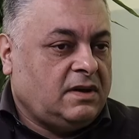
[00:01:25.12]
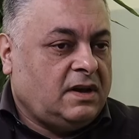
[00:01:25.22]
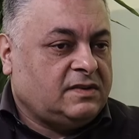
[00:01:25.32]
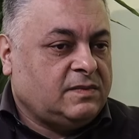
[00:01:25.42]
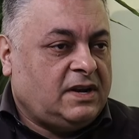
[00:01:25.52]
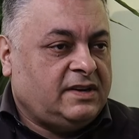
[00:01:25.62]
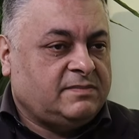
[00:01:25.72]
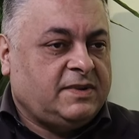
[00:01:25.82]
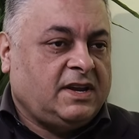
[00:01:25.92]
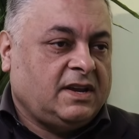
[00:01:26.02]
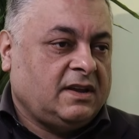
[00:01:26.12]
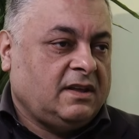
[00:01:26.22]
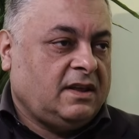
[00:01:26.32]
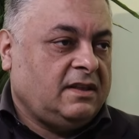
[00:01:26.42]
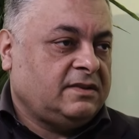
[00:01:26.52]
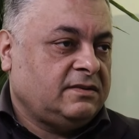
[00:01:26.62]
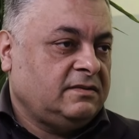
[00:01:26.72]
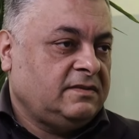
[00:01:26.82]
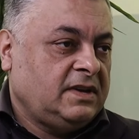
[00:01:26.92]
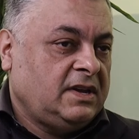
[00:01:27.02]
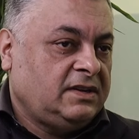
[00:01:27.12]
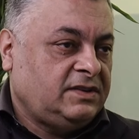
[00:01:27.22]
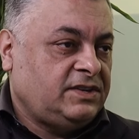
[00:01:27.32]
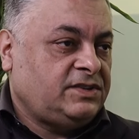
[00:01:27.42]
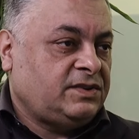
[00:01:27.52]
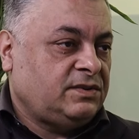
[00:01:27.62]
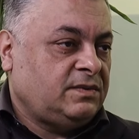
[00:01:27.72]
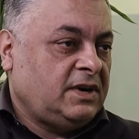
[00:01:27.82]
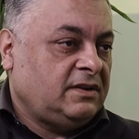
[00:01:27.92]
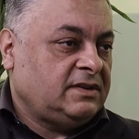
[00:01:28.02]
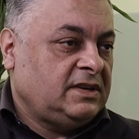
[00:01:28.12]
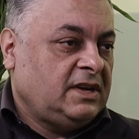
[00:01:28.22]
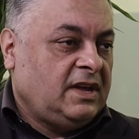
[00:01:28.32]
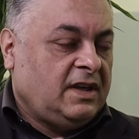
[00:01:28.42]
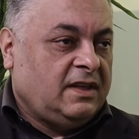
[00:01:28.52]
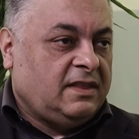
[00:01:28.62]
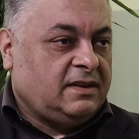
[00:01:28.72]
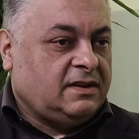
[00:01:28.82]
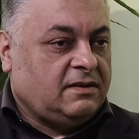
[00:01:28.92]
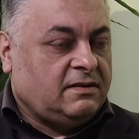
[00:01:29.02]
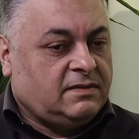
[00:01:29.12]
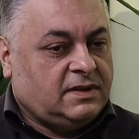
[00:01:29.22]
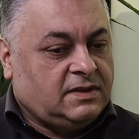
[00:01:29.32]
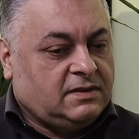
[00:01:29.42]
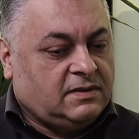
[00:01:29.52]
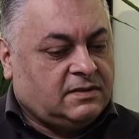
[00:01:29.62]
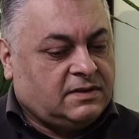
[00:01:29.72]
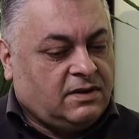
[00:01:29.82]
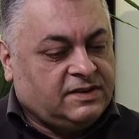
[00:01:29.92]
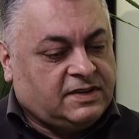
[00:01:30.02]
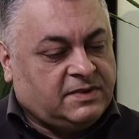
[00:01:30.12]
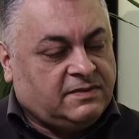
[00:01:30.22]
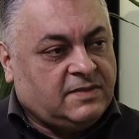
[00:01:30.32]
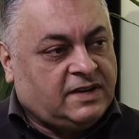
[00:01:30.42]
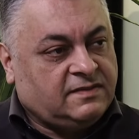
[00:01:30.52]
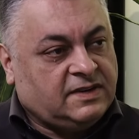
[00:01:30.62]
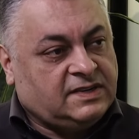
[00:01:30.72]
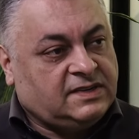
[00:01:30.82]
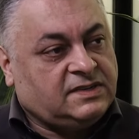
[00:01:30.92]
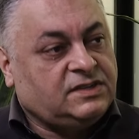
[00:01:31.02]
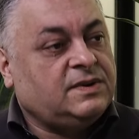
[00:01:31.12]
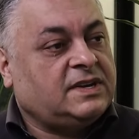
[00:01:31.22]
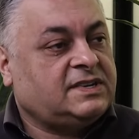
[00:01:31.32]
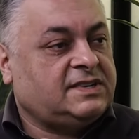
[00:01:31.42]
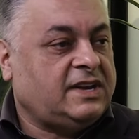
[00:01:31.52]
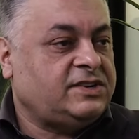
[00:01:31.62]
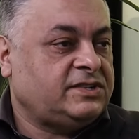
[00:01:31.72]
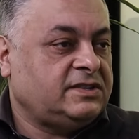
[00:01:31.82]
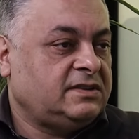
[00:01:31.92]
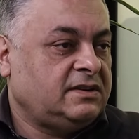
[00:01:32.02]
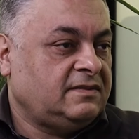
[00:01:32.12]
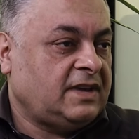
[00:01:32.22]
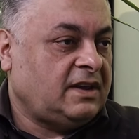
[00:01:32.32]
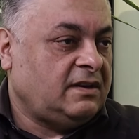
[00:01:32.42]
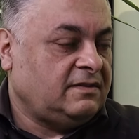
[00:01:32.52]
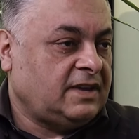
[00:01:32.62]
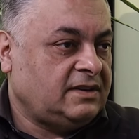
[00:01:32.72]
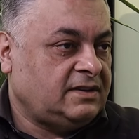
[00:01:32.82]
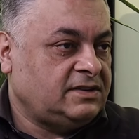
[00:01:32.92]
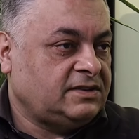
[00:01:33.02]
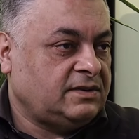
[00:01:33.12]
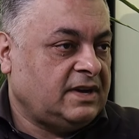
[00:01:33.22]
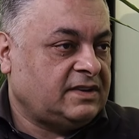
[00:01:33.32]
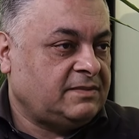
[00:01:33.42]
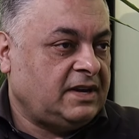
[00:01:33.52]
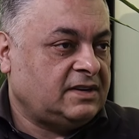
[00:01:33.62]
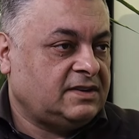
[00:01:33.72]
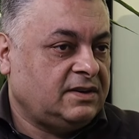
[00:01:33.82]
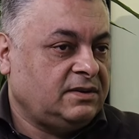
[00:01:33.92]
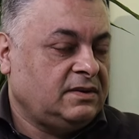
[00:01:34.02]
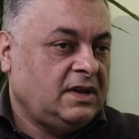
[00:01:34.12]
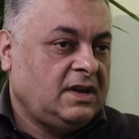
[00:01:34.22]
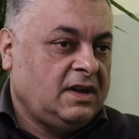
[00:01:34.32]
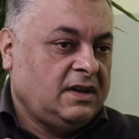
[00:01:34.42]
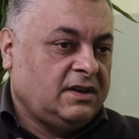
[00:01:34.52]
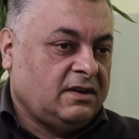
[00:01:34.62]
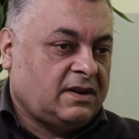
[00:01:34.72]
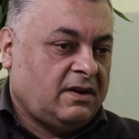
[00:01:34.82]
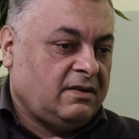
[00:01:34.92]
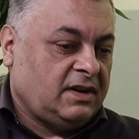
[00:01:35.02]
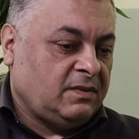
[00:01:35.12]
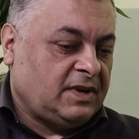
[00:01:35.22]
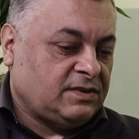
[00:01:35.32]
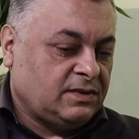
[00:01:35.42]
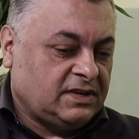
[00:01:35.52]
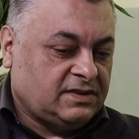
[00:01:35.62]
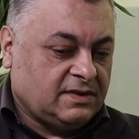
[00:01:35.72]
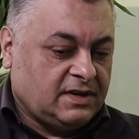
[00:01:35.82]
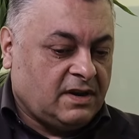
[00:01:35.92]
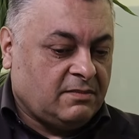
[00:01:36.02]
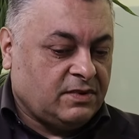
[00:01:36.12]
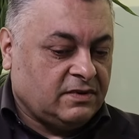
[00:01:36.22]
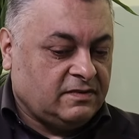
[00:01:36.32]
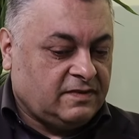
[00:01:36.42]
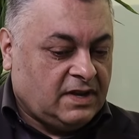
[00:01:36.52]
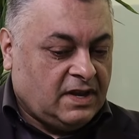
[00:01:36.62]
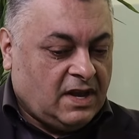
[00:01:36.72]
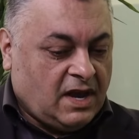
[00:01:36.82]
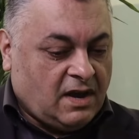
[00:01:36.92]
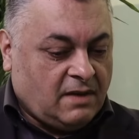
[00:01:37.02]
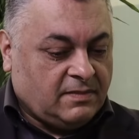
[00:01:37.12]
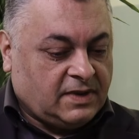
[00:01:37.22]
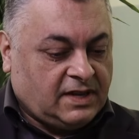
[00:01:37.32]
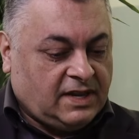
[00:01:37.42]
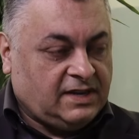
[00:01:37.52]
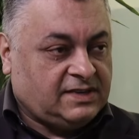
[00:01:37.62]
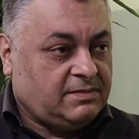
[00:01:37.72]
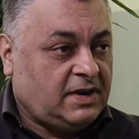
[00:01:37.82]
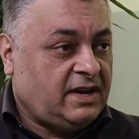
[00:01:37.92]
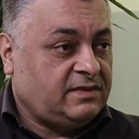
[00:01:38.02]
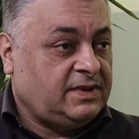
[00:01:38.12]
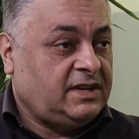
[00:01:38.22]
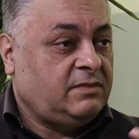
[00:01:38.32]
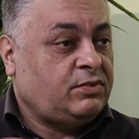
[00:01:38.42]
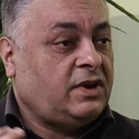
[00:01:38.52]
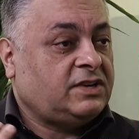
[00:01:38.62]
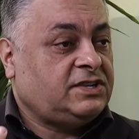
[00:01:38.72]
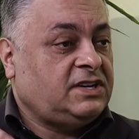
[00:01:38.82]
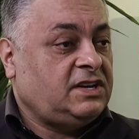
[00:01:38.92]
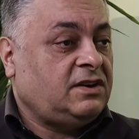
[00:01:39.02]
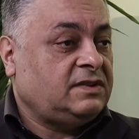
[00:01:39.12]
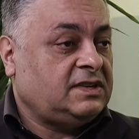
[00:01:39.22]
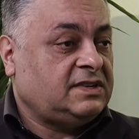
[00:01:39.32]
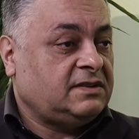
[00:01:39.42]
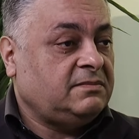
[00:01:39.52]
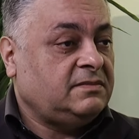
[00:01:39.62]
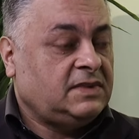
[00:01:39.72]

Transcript: as well as being in the sort of digital world, you know, the, the, concept of the metaverse is a new extension of that of that digital aspect. So, you know, currently we're talking to a number of um, key suppliers within the production ecosystem,